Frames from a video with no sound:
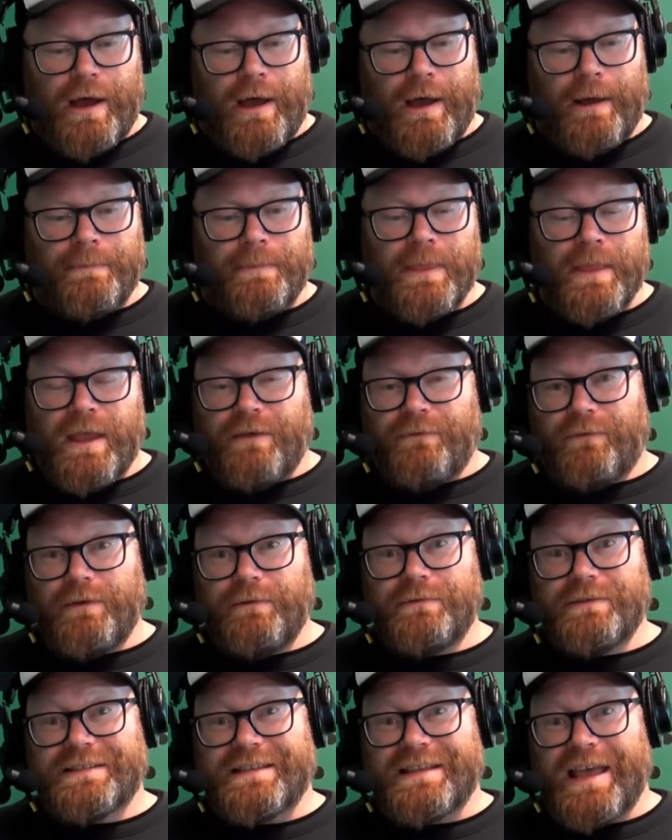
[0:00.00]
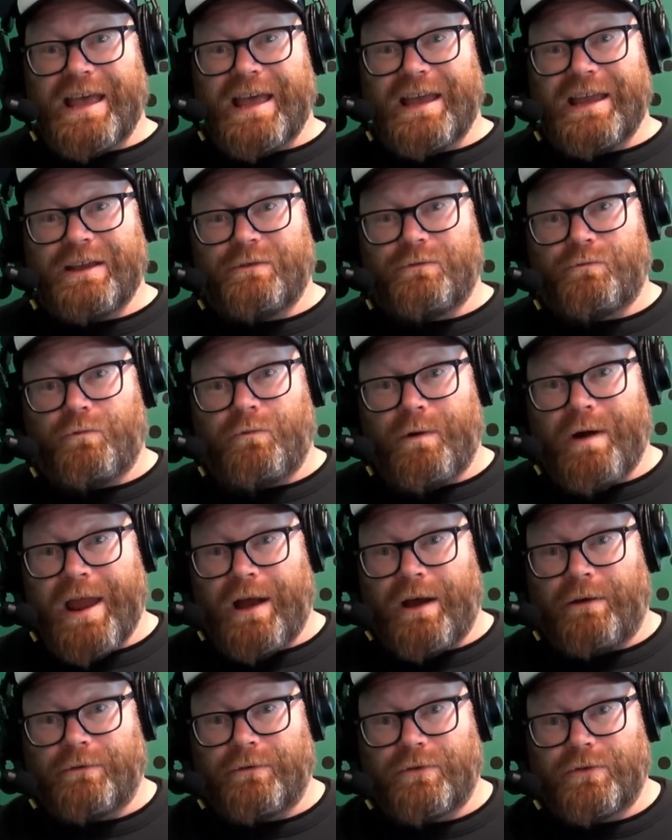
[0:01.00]
If he was there in
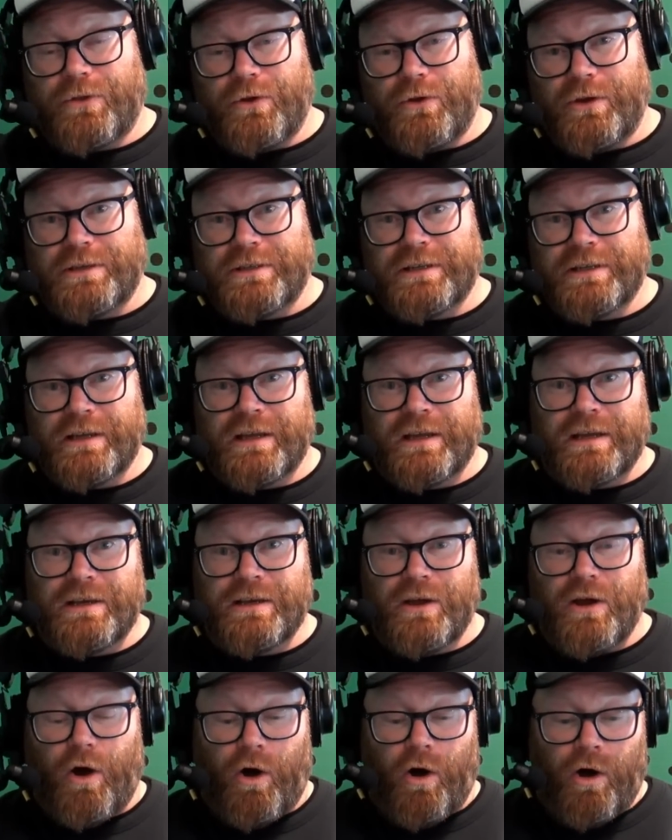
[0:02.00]
round 13,